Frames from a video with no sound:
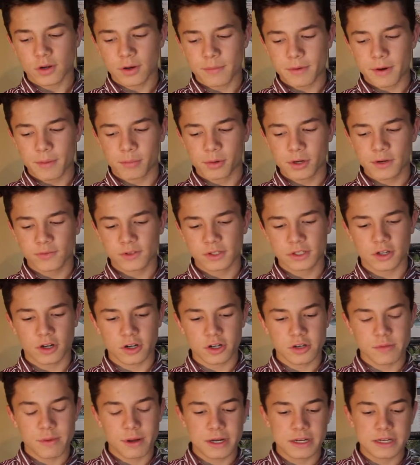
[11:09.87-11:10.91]
I'm going to briefly talk
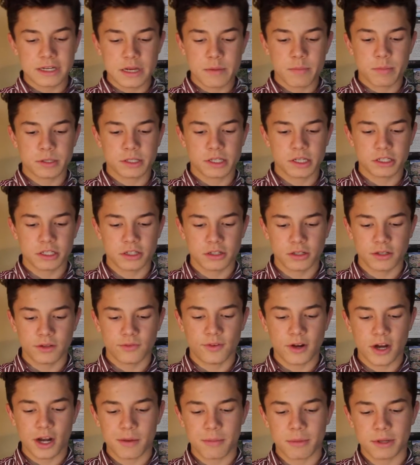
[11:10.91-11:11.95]
to you about depositional
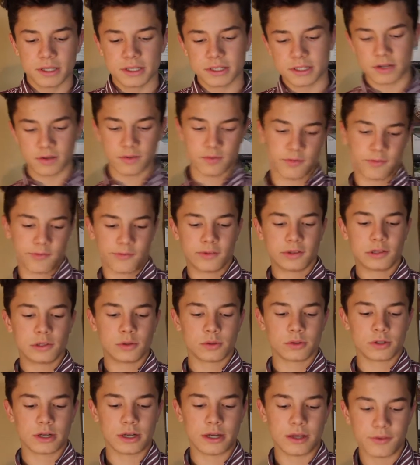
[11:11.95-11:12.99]
environments and
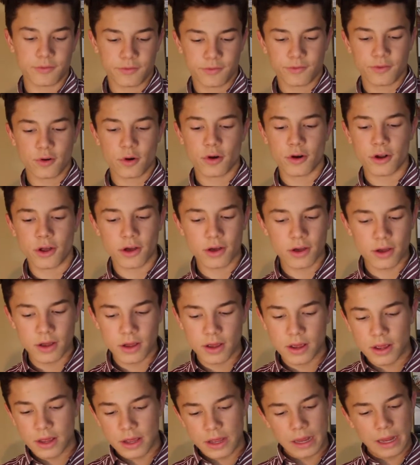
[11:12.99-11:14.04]
flora and fauna,
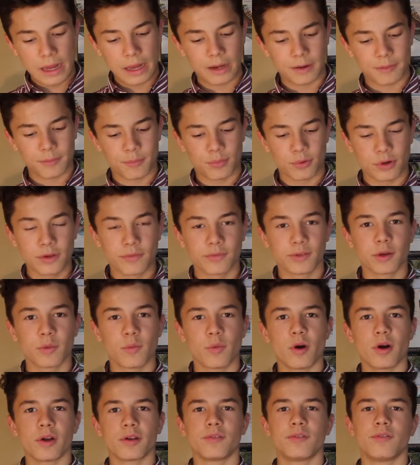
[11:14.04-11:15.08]
and briefly
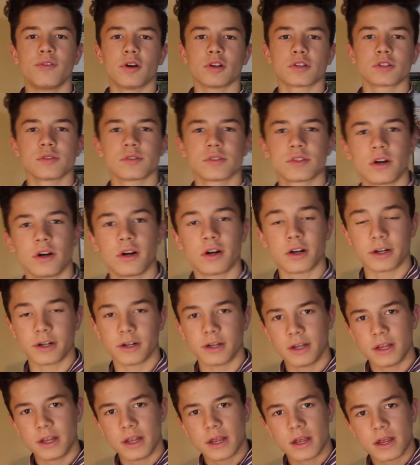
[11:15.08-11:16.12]
what fossils are,
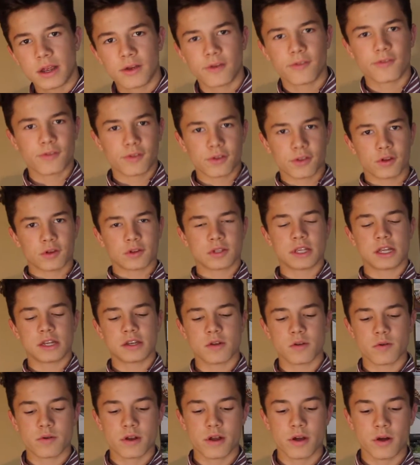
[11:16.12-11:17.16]
for those that
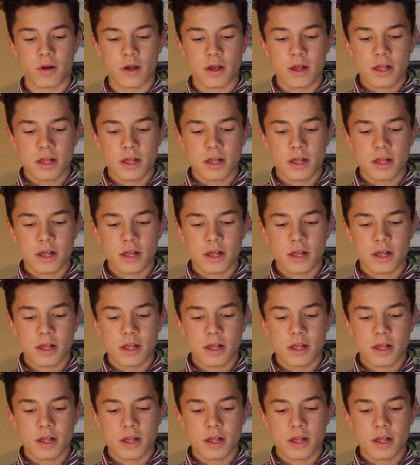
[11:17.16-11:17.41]
don't know.